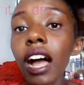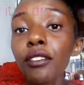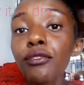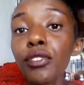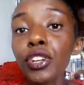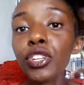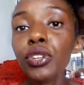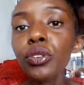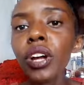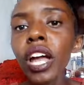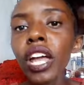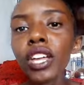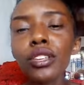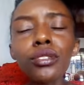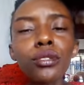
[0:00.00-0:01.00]
for you,
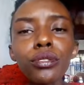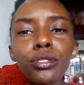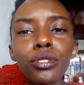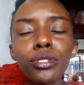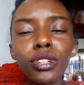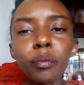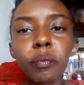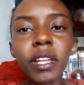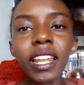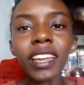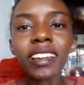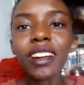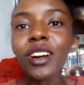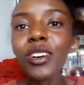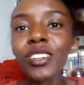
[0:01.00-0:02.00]
you'll not be
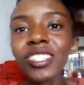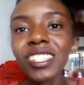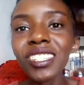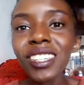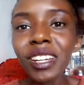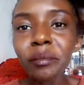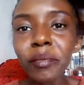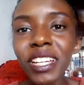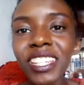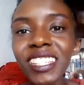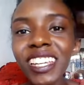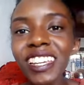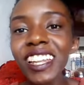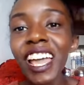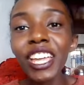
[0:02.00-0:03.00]
like, oh, just got my
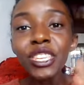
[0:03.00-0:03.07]
shade,